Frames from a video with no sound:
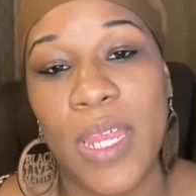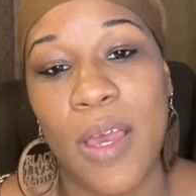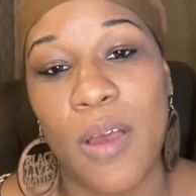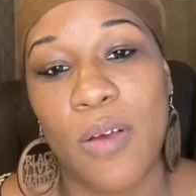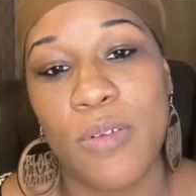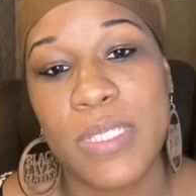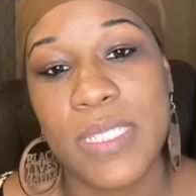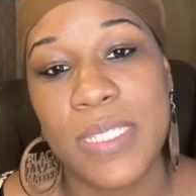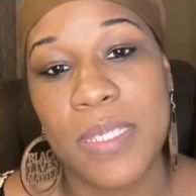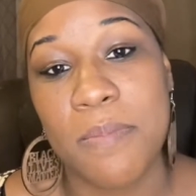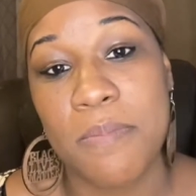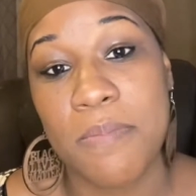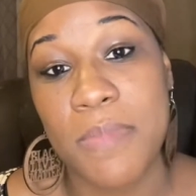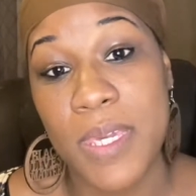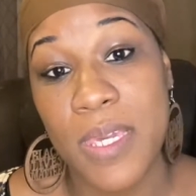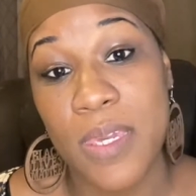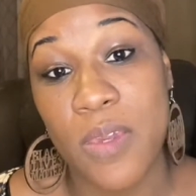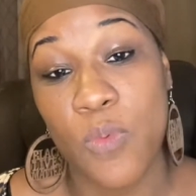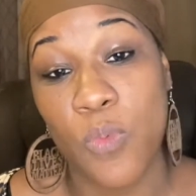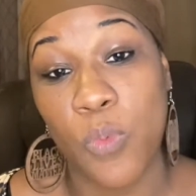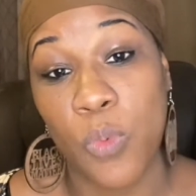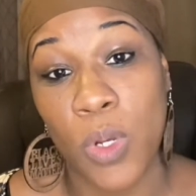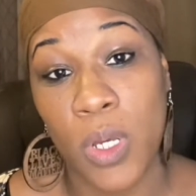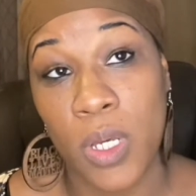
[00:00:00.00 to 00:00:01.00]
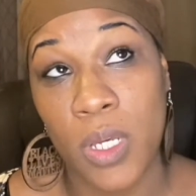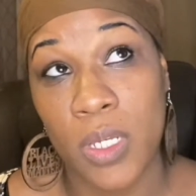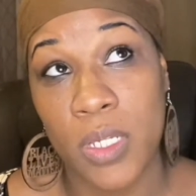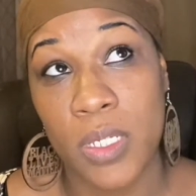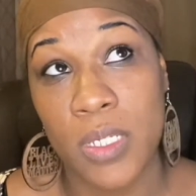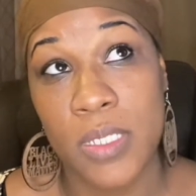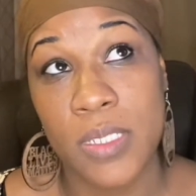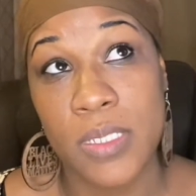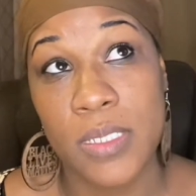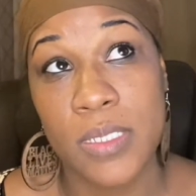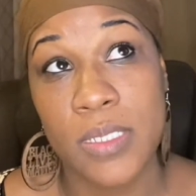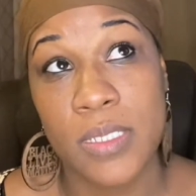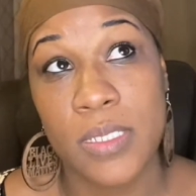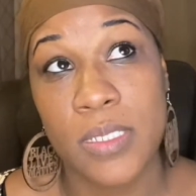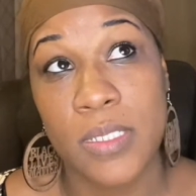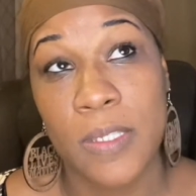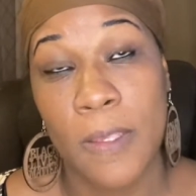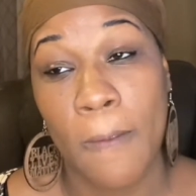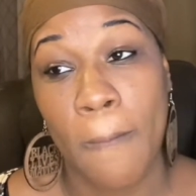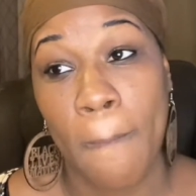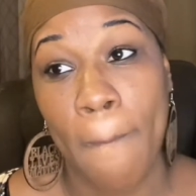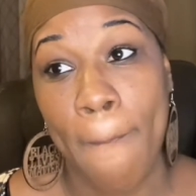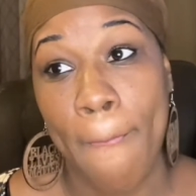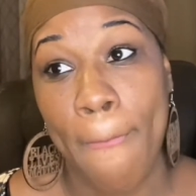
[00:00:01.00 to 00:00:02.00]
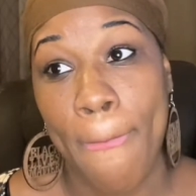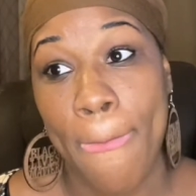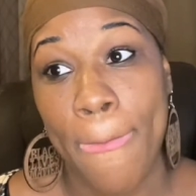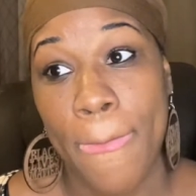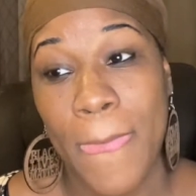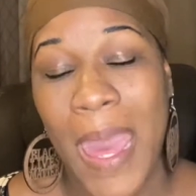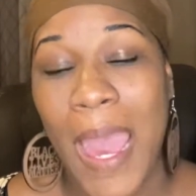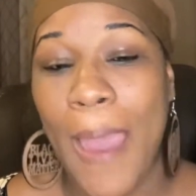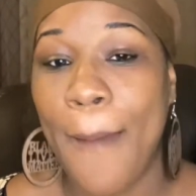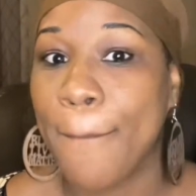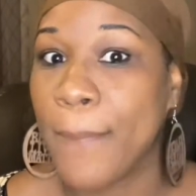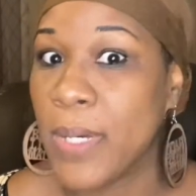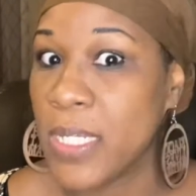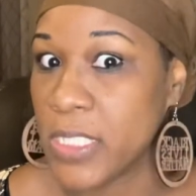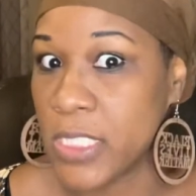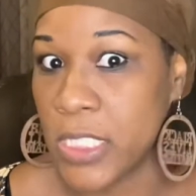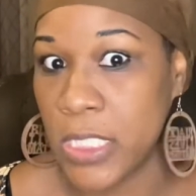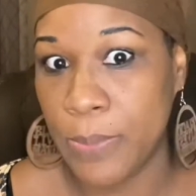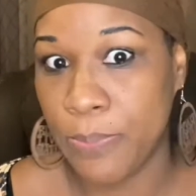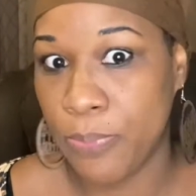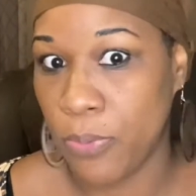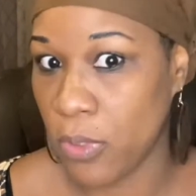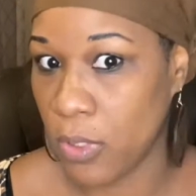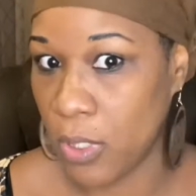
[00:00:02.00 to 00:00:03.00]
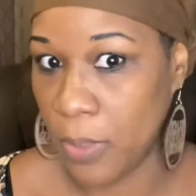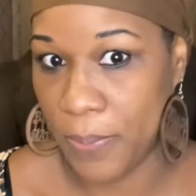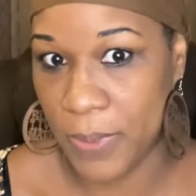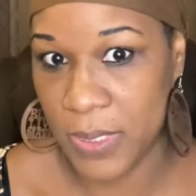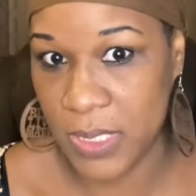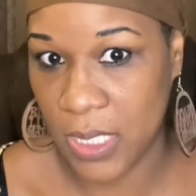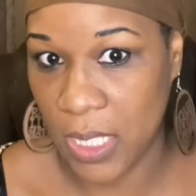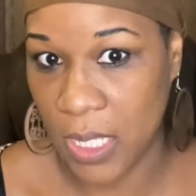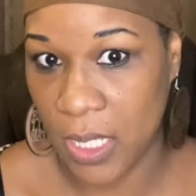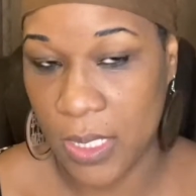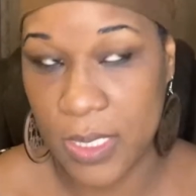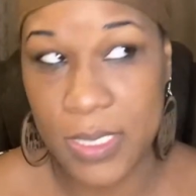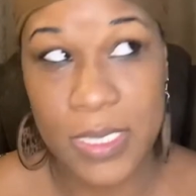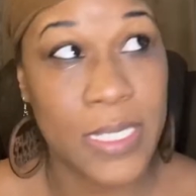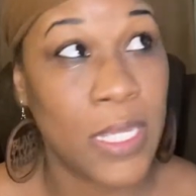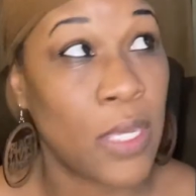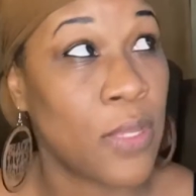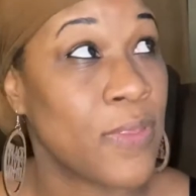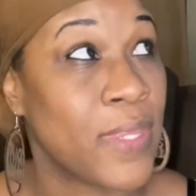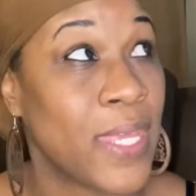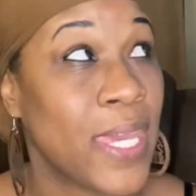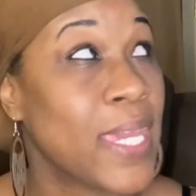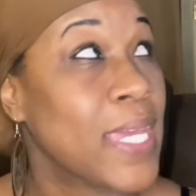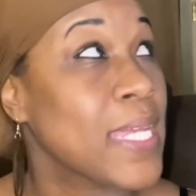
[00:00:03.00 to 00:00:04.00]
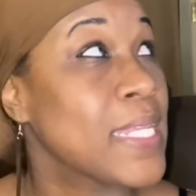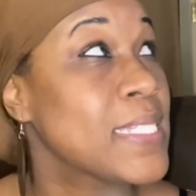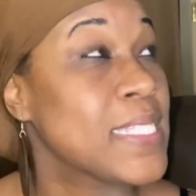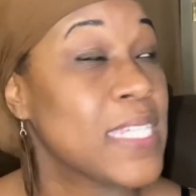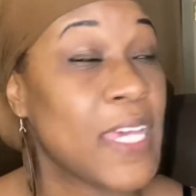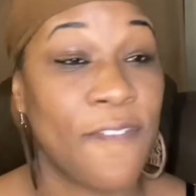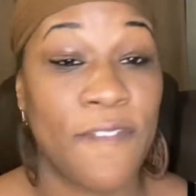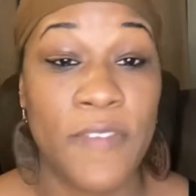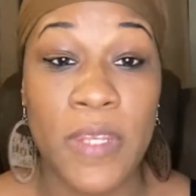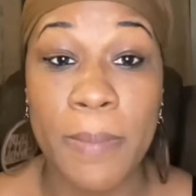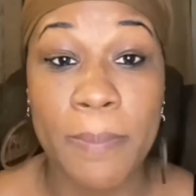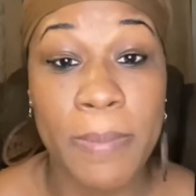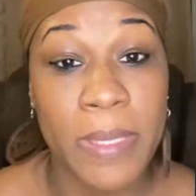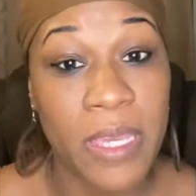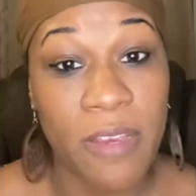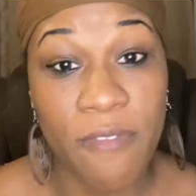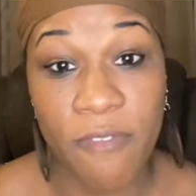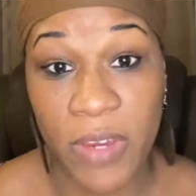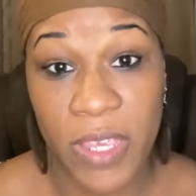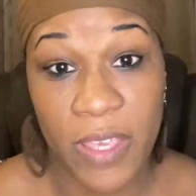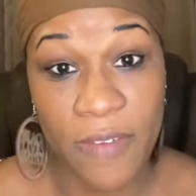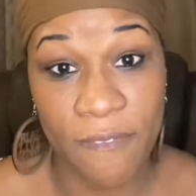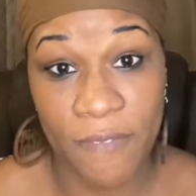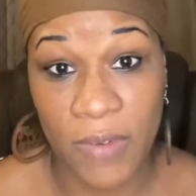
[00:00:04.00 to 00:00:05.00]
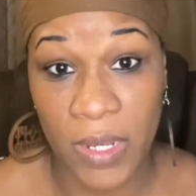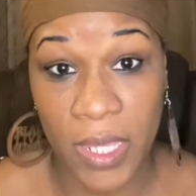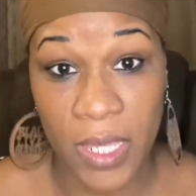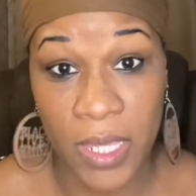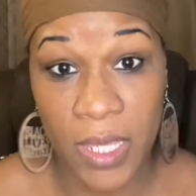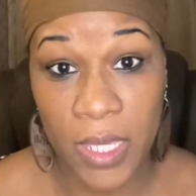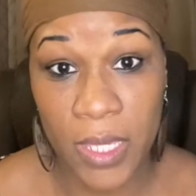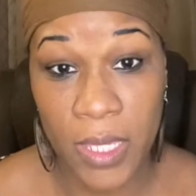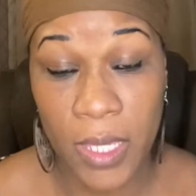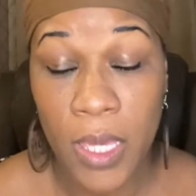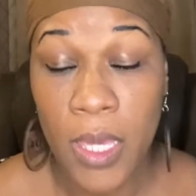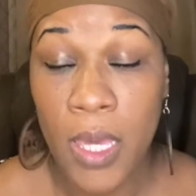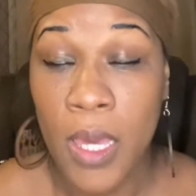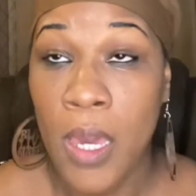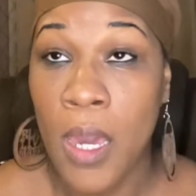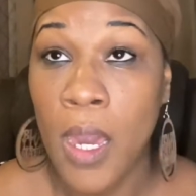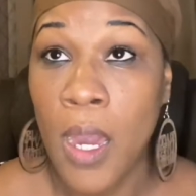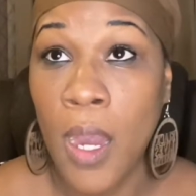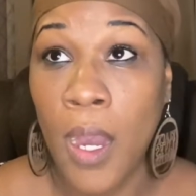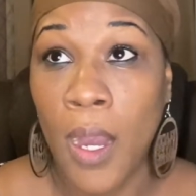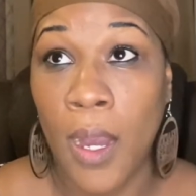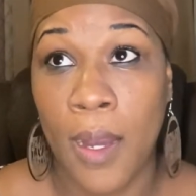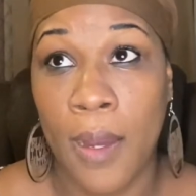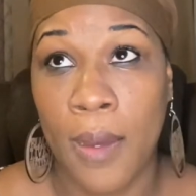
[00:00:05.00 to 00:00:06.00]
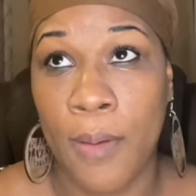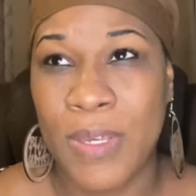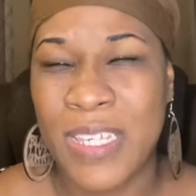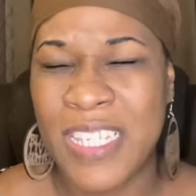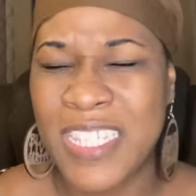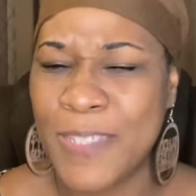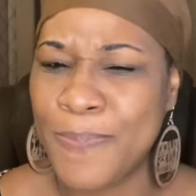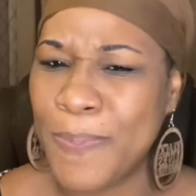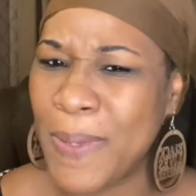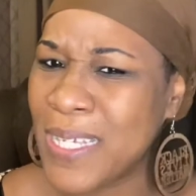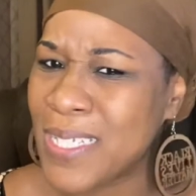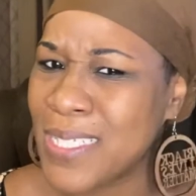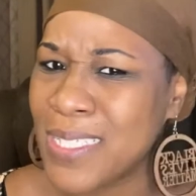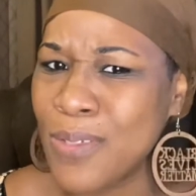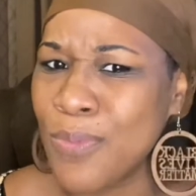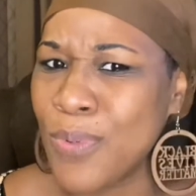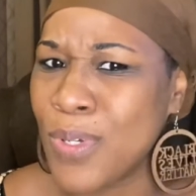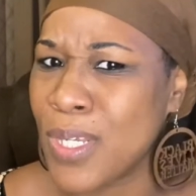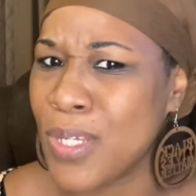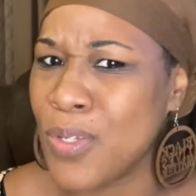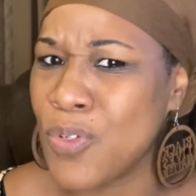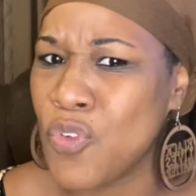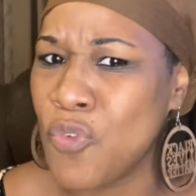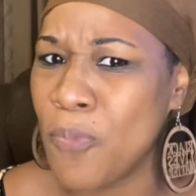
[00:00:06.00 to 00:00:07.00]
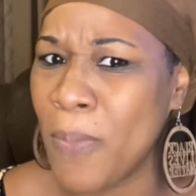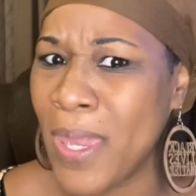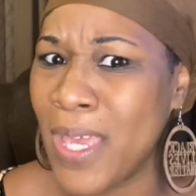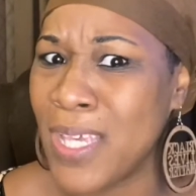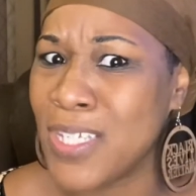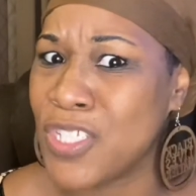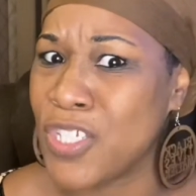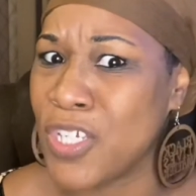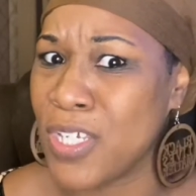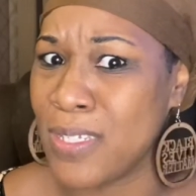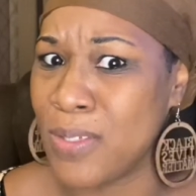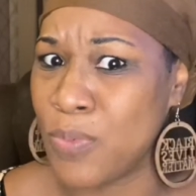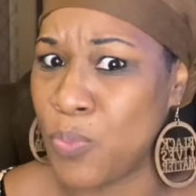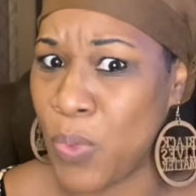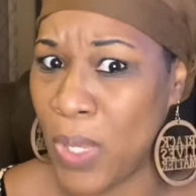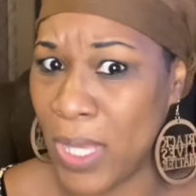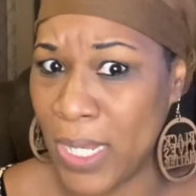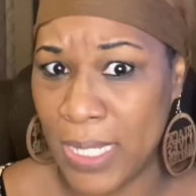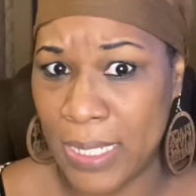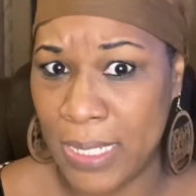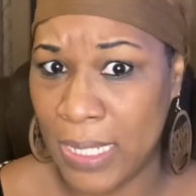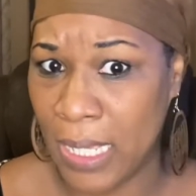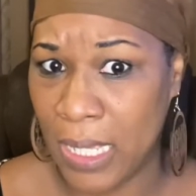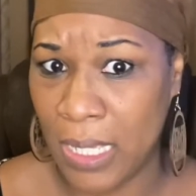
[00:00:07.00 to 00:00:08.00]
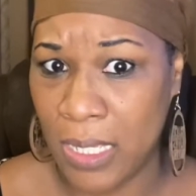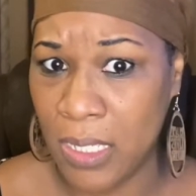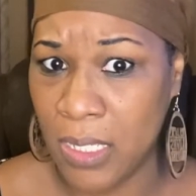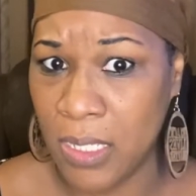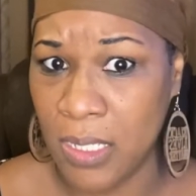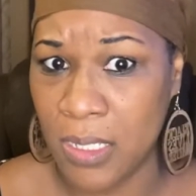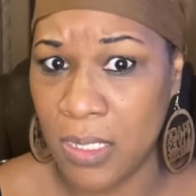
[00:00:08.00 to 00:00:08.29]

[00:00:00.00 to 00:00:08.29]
to me was how much he brought up his ex. Now, that can definitely be a red flag, especially with a new man. It's your wedding day.